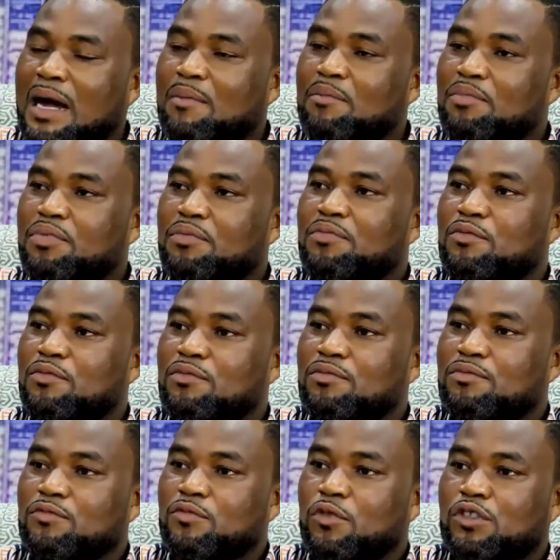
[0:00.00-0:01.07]
camp
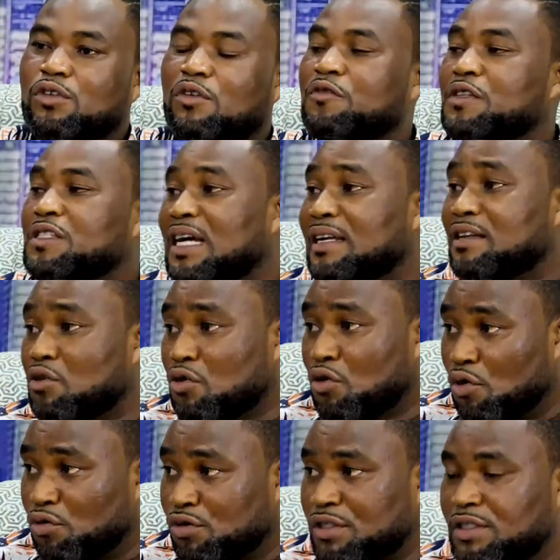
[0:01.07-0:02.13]
was officially
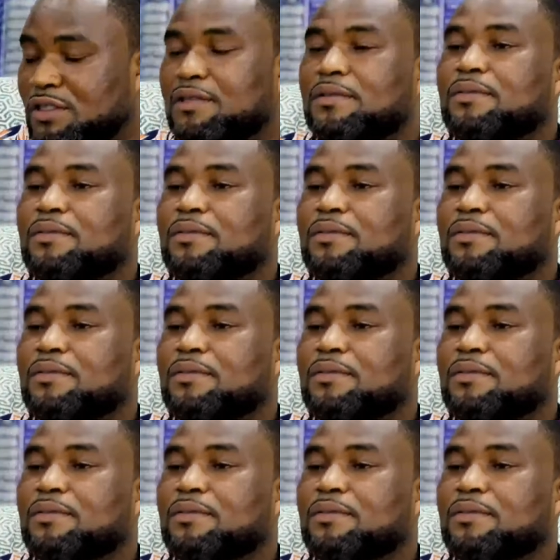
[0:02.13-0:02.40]
closed.